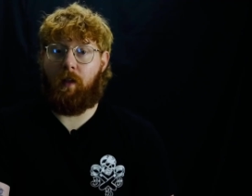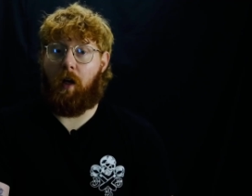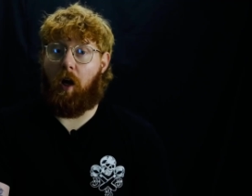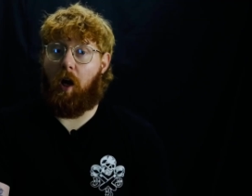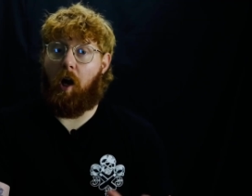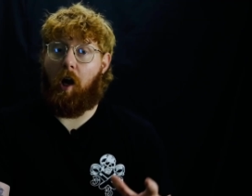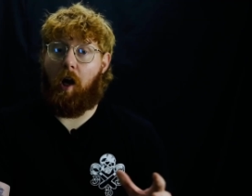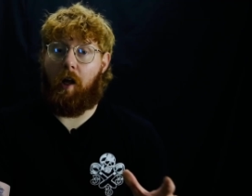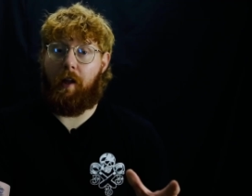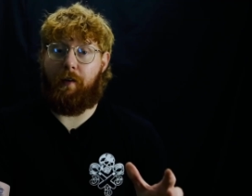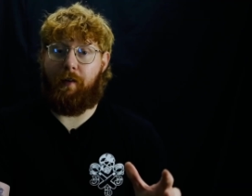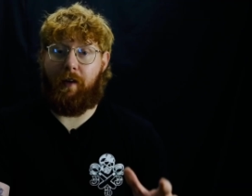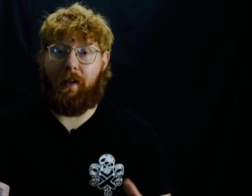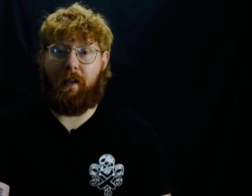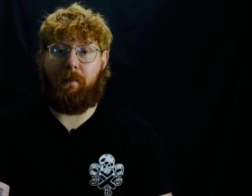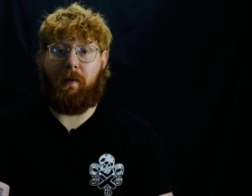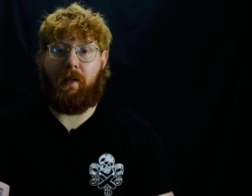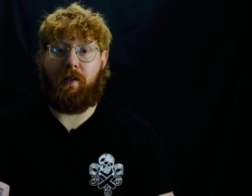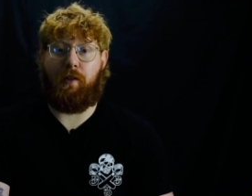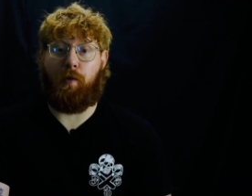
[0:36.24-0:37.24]
I highly
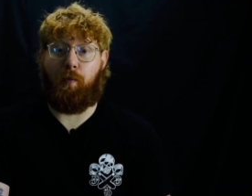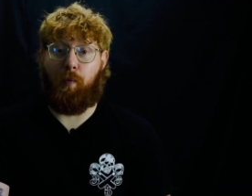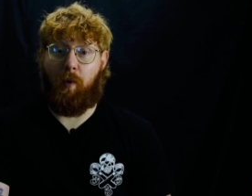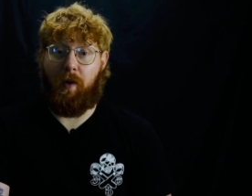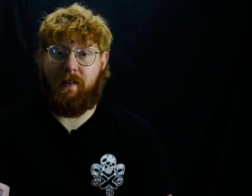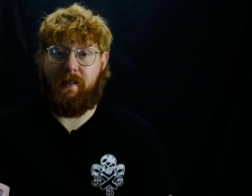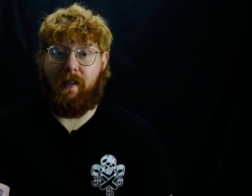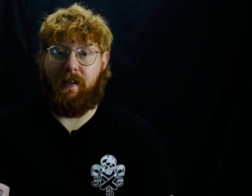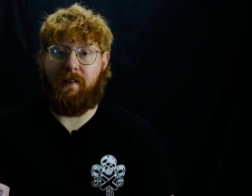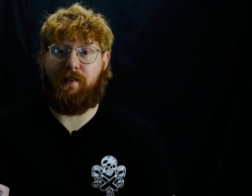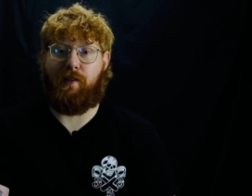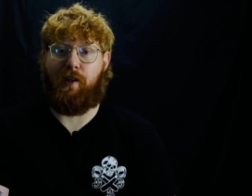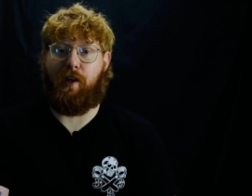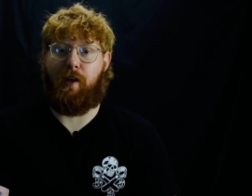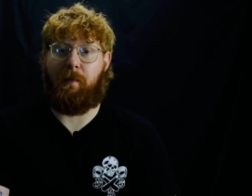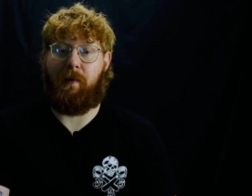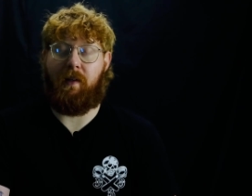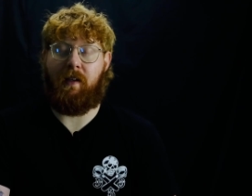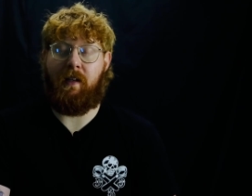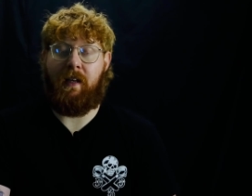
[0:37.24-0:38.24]
recommend you watch that
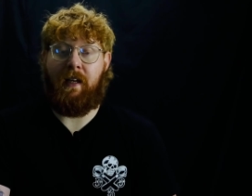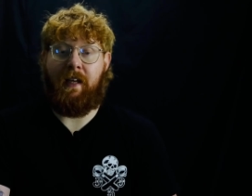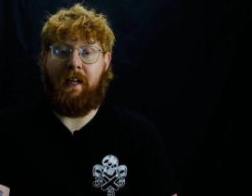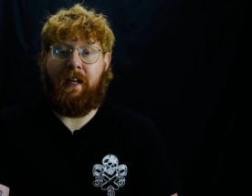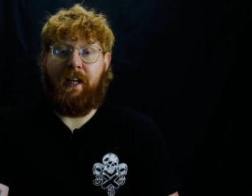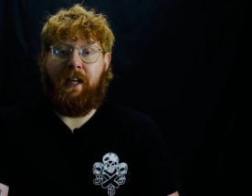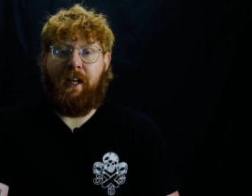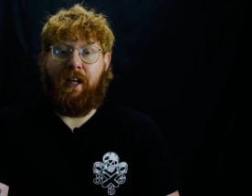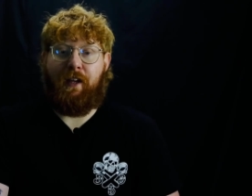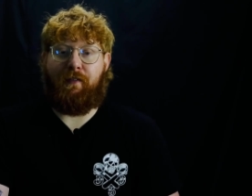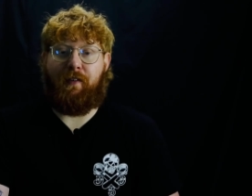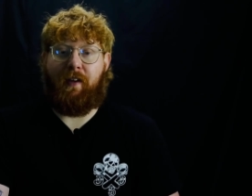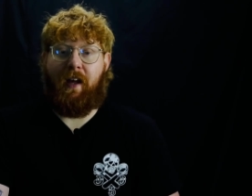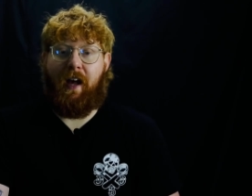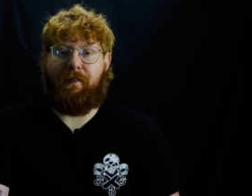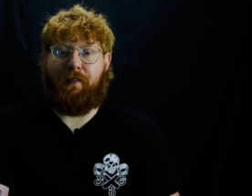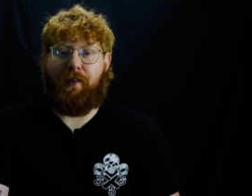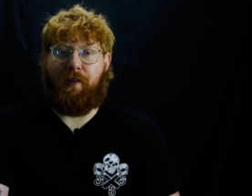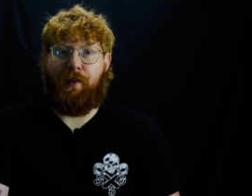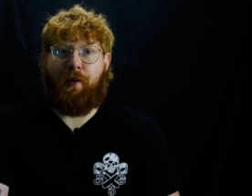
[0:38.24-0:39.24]
sermon if you
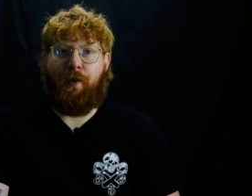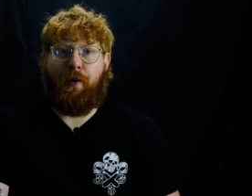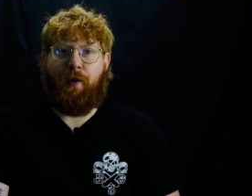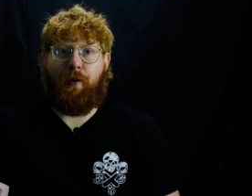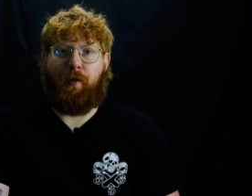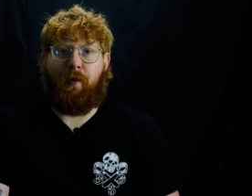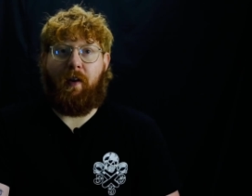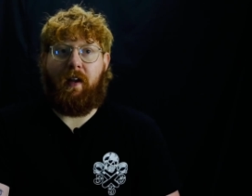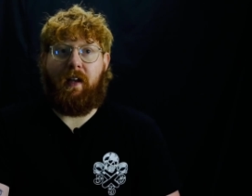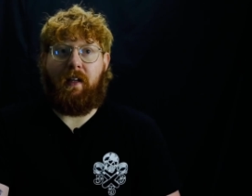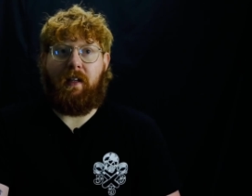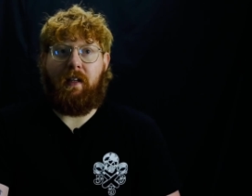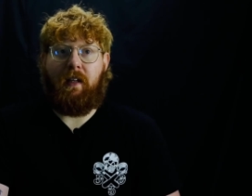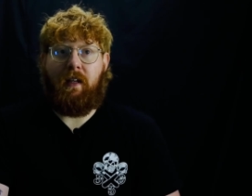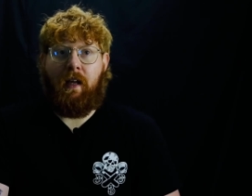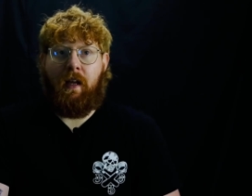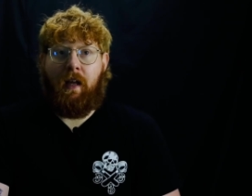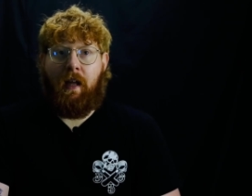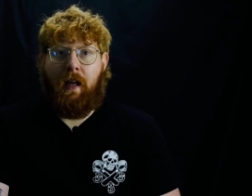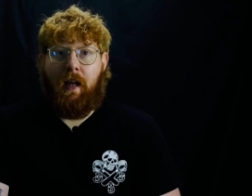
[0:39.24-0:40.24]
haven't already.